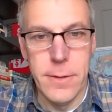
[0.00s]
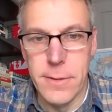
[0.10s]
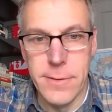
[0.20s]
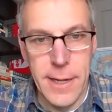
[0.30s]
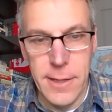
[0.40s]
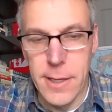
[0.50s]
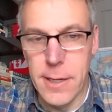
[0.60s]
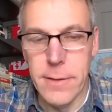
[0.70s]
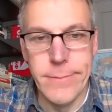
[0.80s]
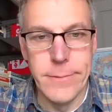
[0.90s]

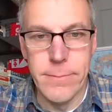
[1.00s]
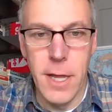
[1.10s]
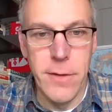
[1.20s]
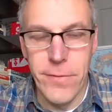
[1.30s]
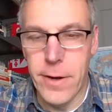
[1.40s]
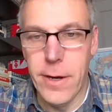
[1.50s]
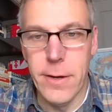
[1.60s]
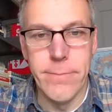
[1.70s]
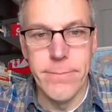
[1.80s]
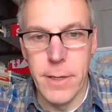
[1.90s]
daily
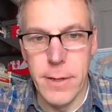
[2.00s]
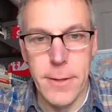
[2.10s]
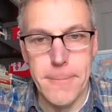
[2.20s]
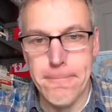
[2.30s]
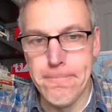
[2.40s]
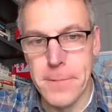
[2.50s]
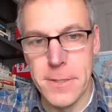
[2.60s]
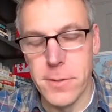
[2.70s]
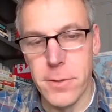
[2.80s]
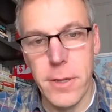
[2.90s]
gunfire,
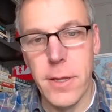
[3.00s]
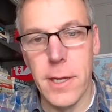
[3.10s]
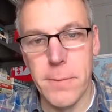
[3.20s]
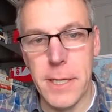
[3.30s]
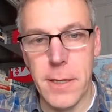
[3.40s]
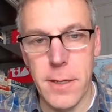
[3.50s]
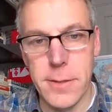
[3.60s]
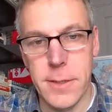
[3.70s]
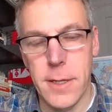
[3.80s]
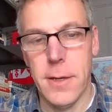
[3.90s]
this sort of thing,
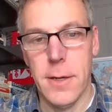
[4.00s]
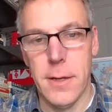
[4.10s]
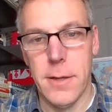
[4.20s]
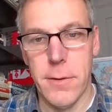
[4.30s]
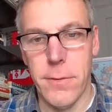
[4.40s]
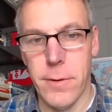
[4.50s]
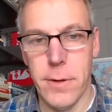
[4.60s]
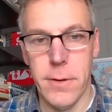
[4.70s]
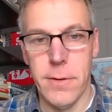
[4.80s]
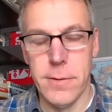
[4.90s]
because there
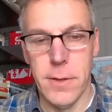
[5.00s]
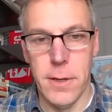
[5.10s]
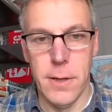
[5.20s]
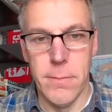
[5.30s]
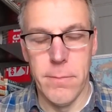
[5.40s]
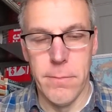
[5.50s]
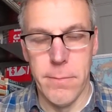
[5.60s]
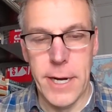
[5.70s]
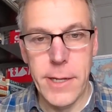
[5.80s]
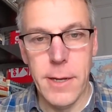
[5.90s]
were
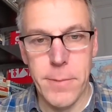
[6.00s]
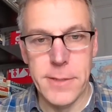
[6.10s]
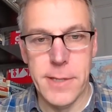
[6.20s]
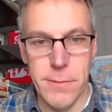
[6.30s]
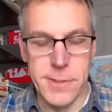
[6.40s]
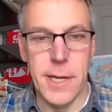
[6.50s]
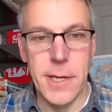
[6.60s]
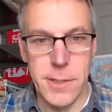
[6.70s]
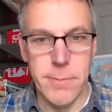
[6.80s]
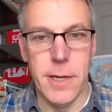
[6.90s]
mining companies that were
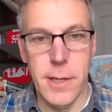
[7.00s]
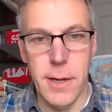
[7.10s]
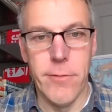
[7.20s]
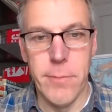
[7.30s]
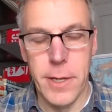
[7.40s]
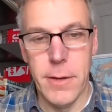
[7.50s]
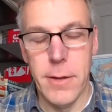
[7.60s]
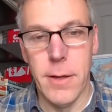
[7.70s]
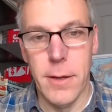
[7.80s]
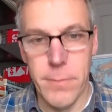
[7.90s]
sanctioned by the government,
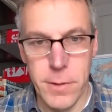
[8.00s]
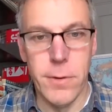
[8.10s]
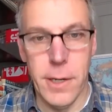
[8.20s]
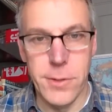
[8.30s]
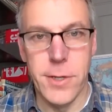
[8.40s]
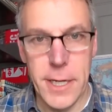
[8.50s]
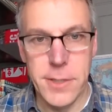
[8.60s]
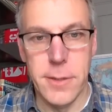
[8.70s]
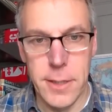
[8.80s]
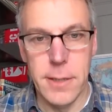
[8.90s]
who were
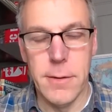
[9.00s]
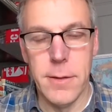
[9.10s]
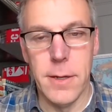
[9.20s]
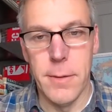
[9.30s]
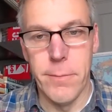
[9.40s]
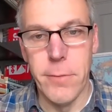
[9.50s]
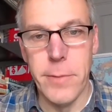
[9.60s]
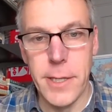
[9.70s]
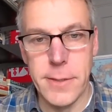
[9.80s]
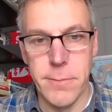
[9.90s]
contractually
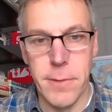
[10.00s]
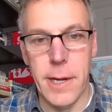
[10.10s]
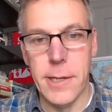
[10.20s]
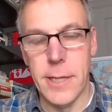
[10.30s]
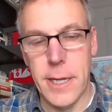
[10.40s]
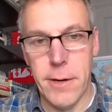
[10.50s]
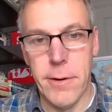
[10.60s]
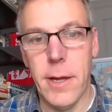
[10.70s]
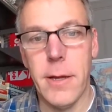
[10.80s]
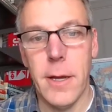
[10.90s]
permitted to mine in that
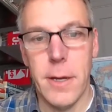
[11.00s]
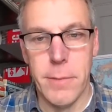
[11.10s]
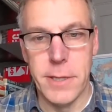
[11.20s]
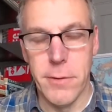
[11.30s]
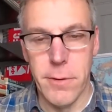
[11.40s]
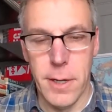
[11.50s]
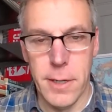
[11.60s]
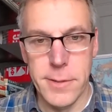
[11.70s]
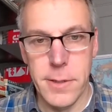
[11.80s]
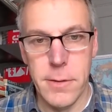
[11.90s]
area. But there were
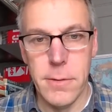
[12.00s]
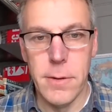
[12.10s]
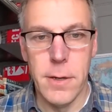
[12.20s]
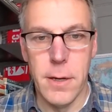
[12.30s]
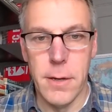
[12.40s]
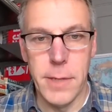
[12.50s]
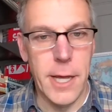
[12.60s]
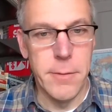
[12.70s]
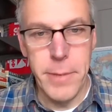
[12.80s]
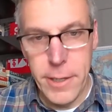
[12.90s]
also
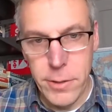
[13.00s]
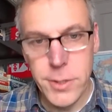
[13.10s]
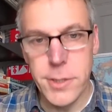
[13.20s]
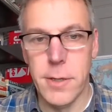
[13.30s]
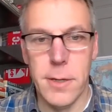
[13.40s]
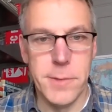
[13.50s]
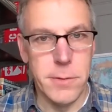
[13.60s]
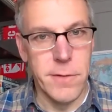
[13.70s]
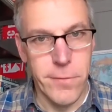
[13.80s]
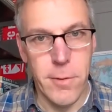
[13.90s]
garimpeiros,
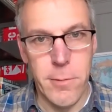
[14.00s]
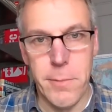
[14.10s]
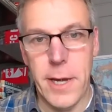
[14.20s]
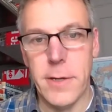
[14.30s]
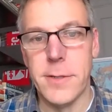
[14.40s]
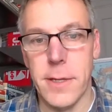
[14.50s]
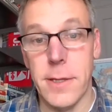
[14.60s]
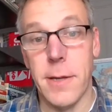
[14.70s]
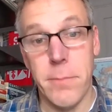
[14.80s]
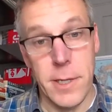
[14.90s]
so informal miners, and
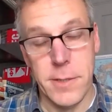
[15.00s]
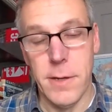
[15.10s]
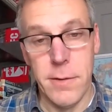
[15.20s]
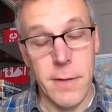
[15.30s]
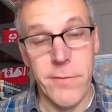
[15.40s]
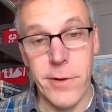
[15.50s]
then